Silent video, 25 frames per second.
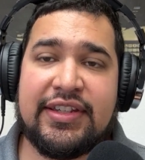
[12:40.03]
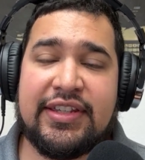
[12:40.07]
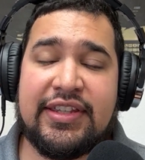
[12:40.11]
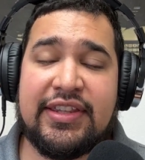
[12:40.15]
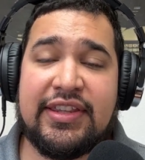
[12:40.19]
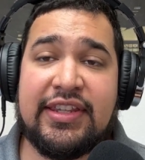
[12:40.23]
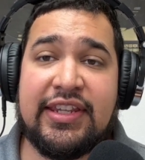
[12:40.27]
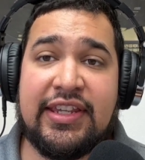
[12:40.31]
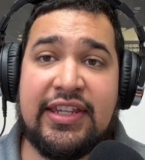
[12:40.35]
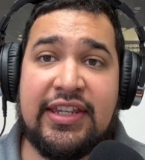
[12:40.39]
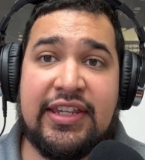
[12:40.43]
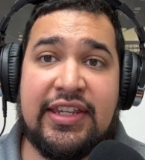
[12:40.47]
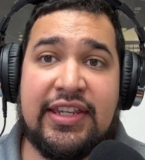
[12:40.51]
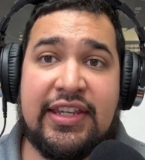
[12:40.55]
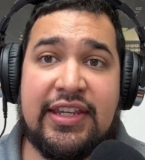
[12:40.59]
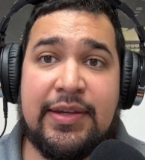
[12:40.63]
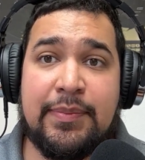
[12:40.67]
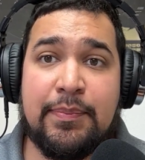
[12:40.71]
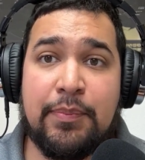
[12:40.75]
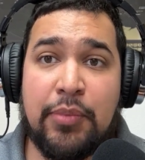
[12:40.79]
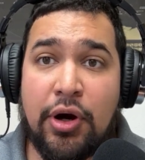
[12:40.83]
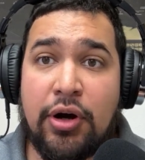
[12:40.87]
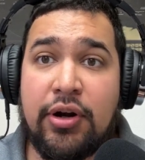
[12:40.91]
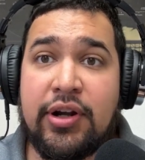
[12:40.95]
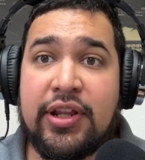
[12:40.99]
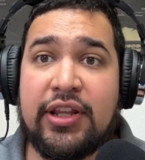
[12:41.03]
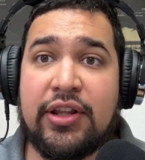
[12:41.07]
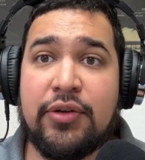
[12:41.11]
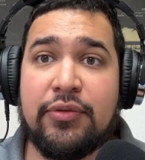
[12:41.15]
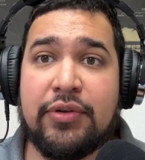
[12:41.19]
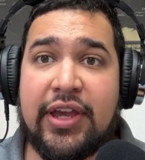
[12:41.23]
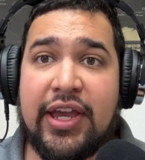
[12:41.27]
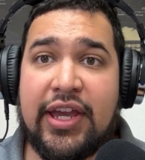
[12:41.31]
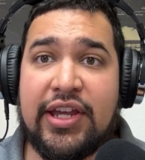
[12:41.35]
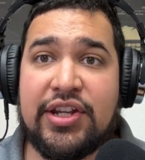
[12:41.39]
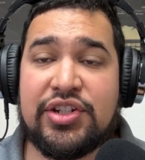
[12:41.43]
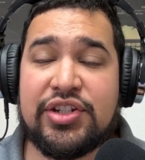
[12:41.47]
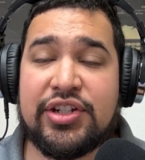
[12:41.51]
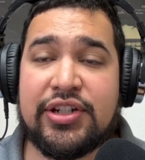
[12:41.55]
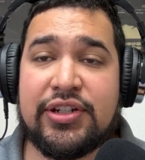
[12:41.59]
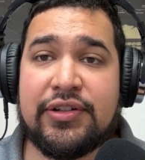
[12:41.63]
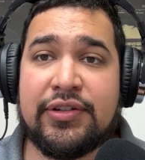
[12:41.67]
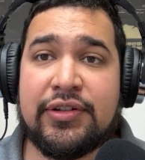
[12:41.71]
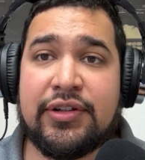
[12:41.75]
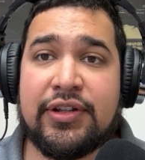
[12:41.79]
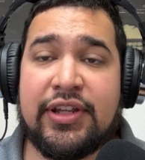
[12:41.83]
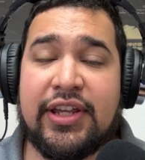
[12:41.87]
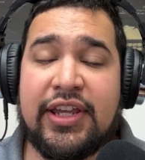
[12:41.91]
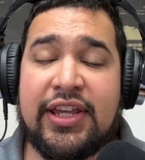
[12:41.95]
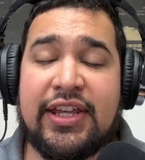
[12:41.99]
the party location,
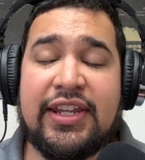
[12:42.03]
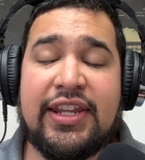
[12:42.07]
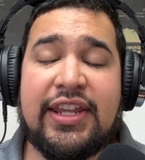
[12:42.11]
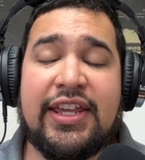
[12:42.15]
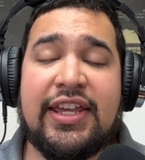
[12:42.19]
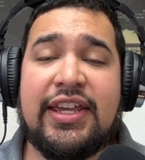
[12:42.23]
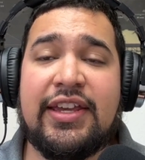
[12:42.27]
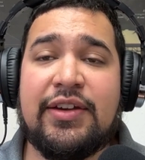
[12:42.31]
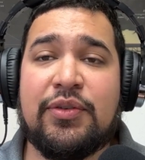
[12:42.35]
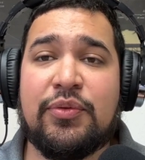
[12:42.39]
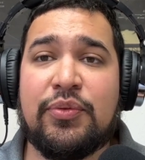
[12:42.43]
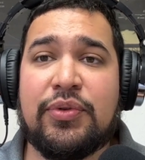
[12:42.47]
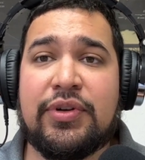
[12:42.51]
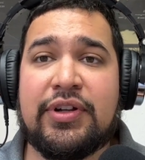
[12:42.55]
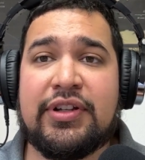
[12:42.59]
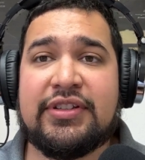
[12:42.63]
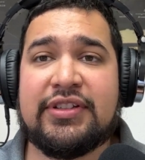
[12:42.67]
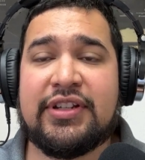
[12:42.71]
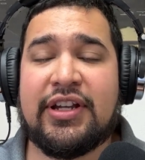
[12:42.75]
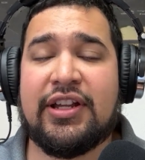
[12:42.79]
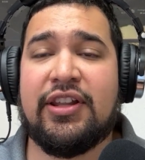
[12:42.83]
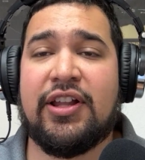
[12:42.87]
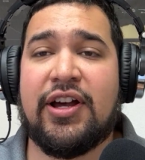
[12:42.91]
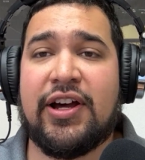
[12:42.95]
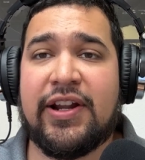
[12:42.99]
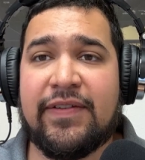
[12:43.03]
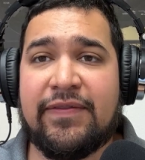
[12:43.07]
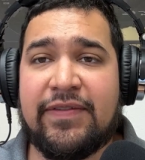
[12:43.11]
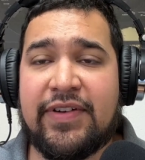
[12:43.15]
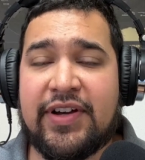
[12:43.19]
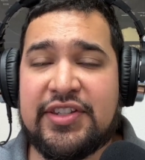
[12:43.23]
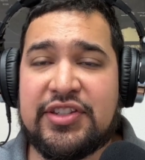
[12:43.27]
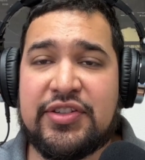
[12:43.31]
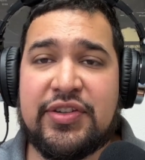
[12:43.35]
and it was a lot of fun.